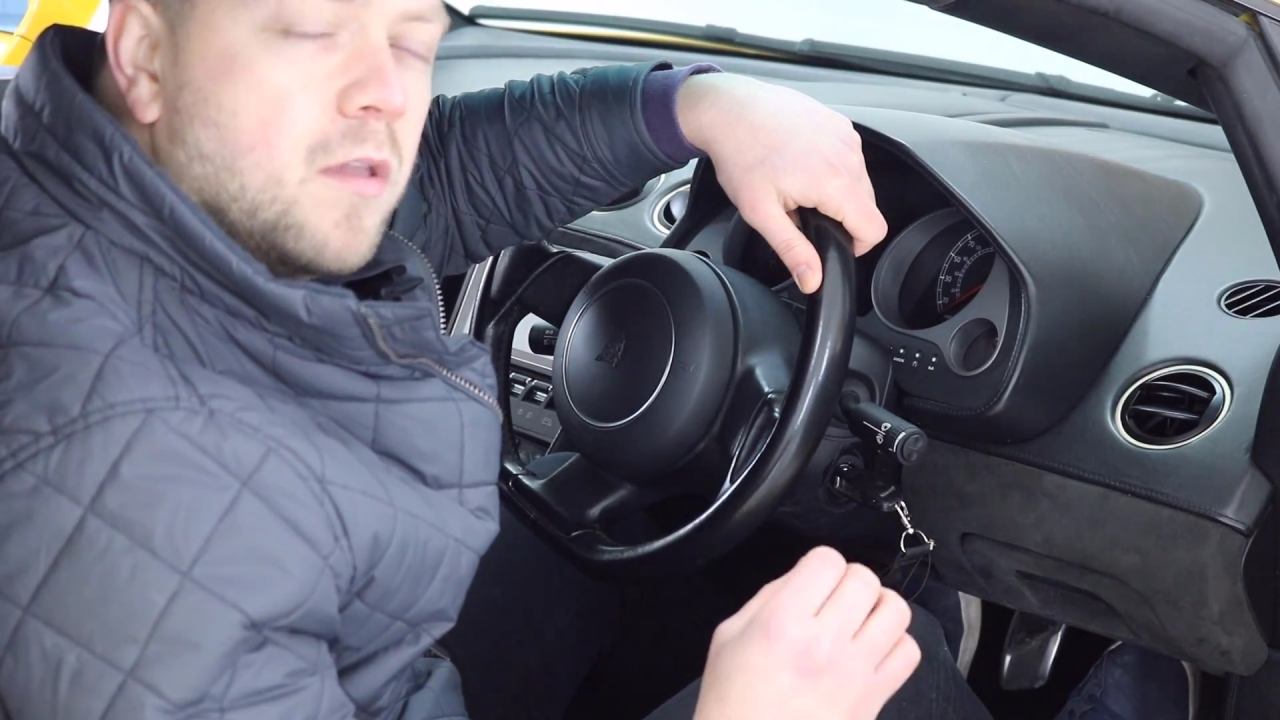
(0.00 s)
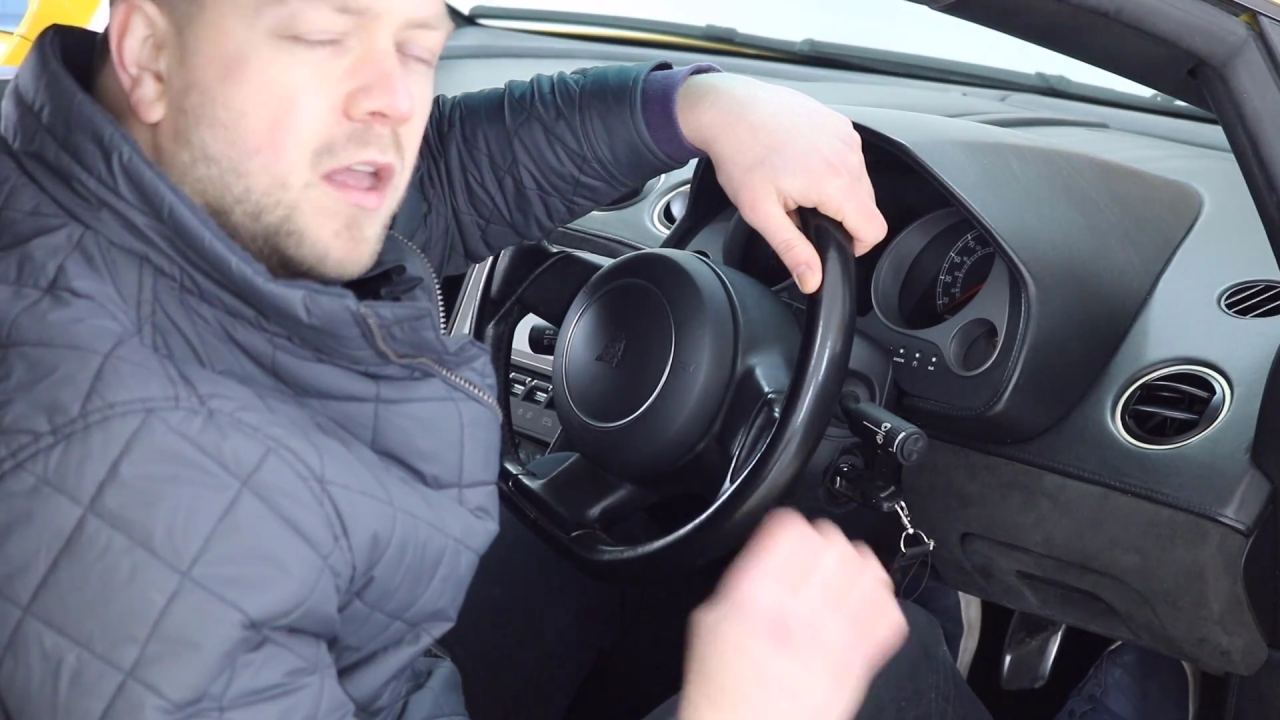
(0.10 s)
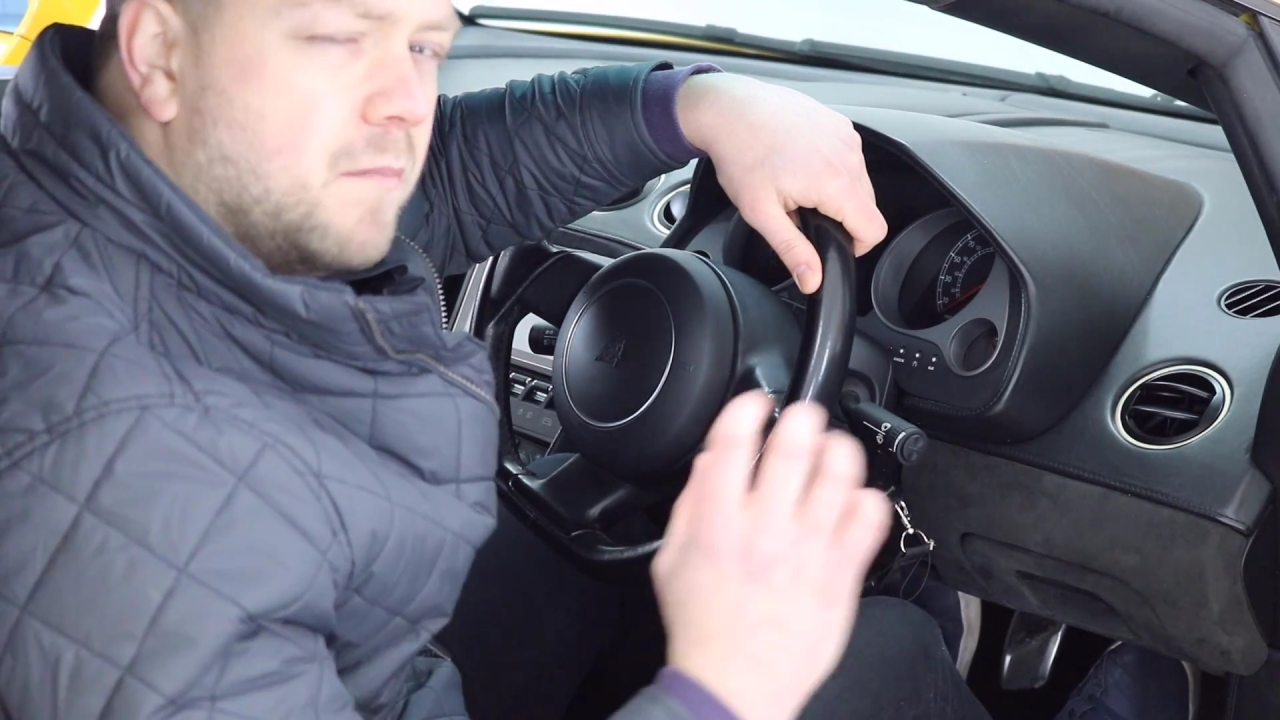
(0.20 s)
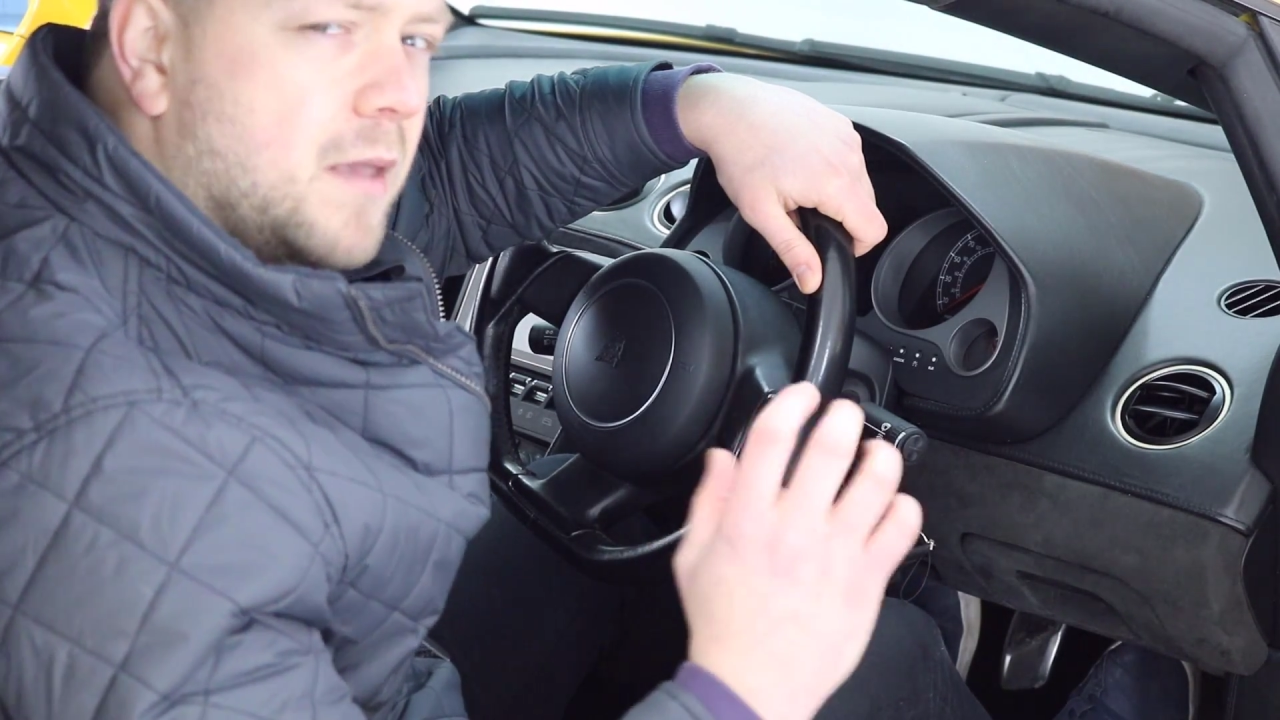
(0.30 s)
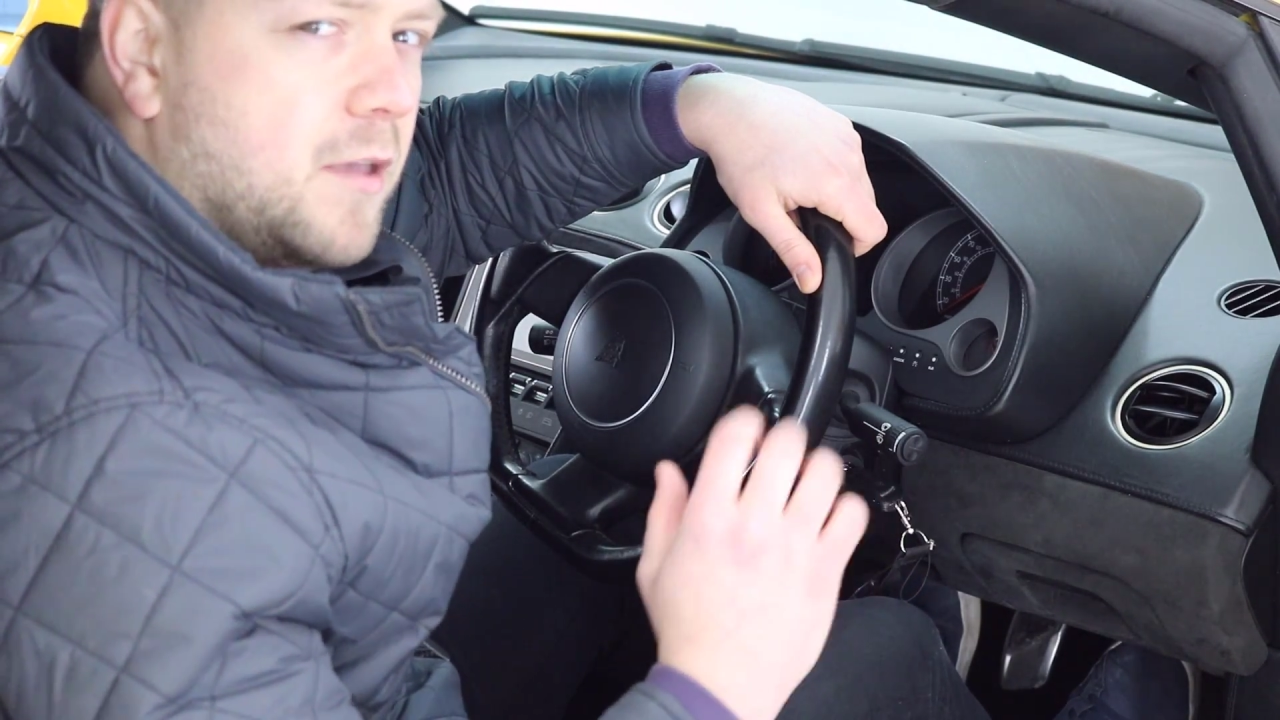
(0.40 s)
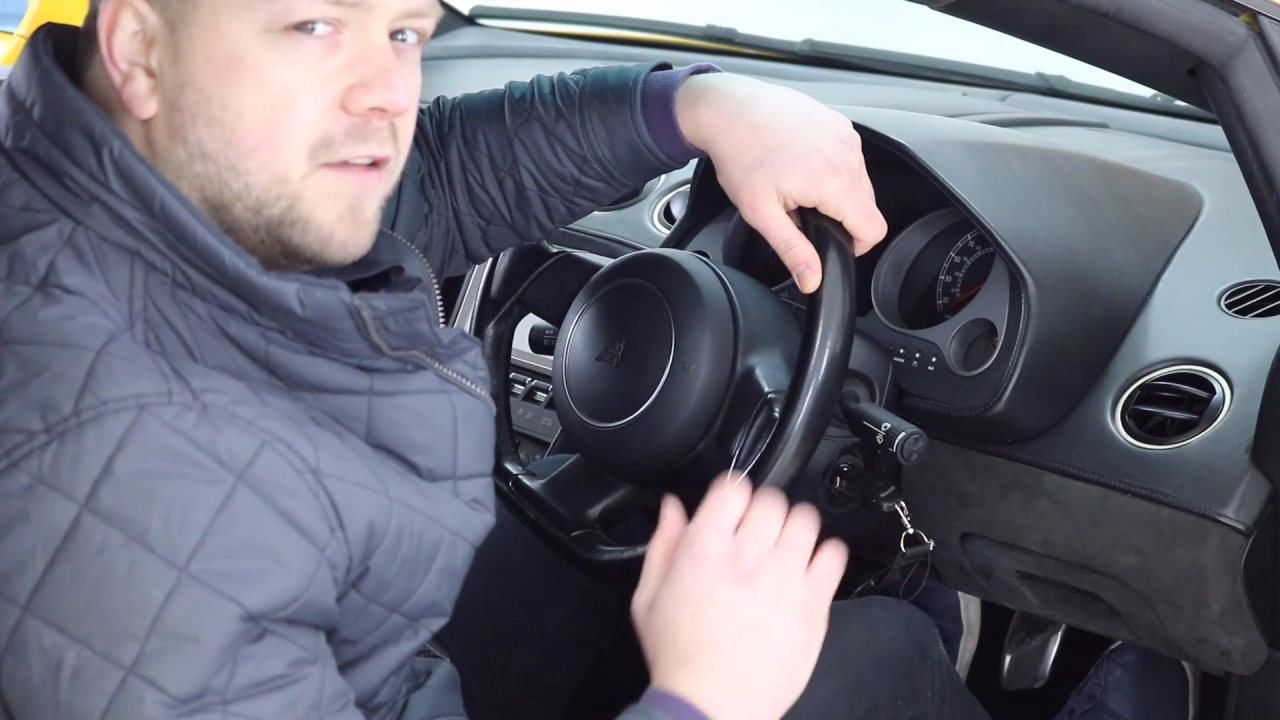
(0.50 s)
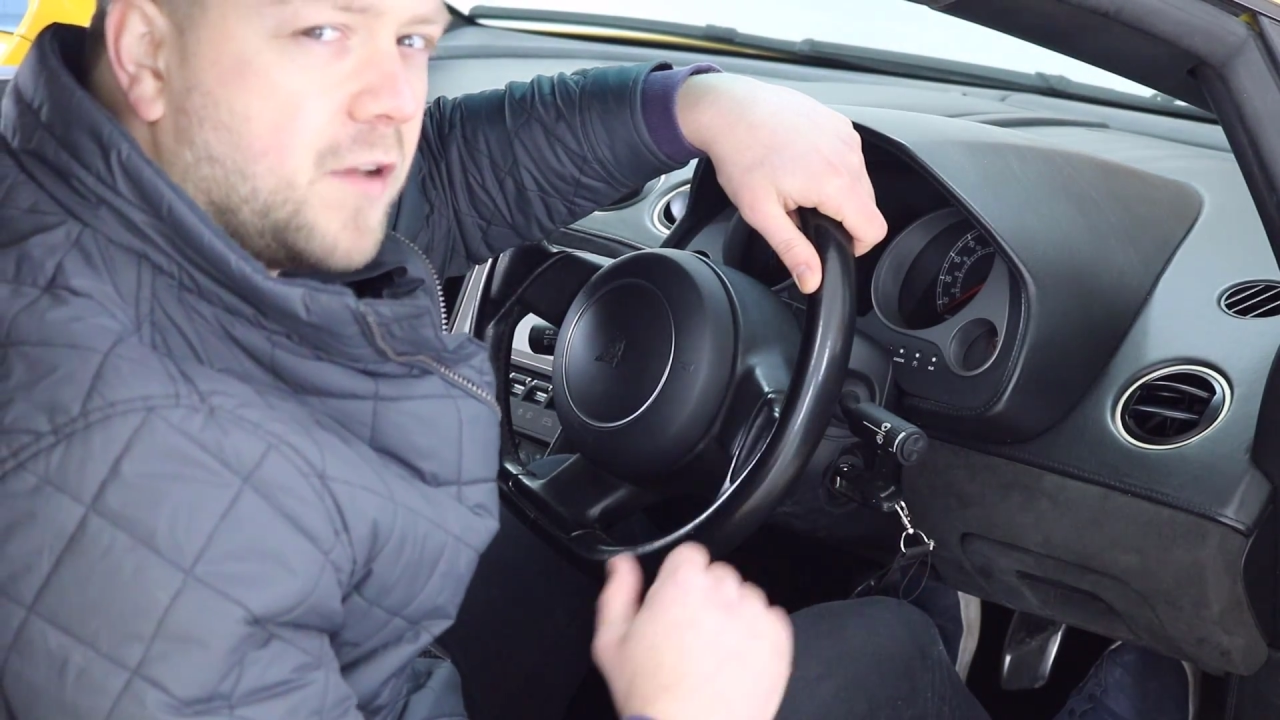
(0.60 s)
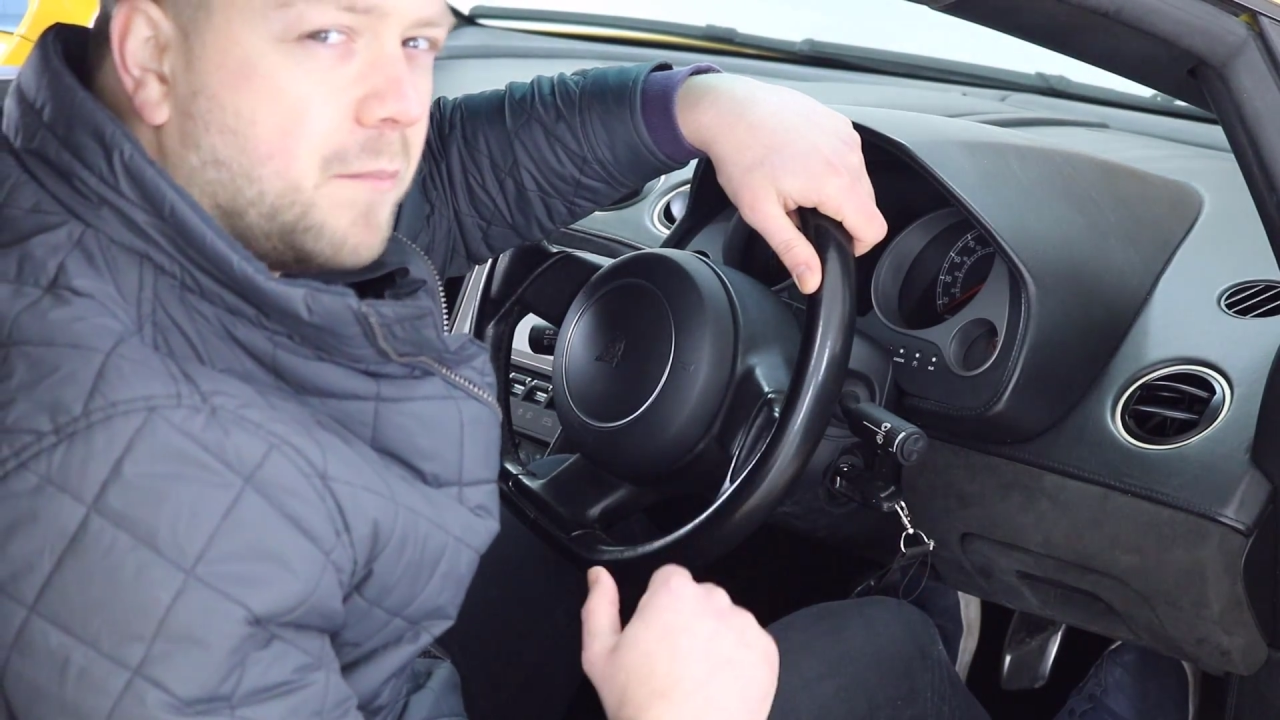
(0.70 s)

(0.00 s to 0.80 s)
and maybe even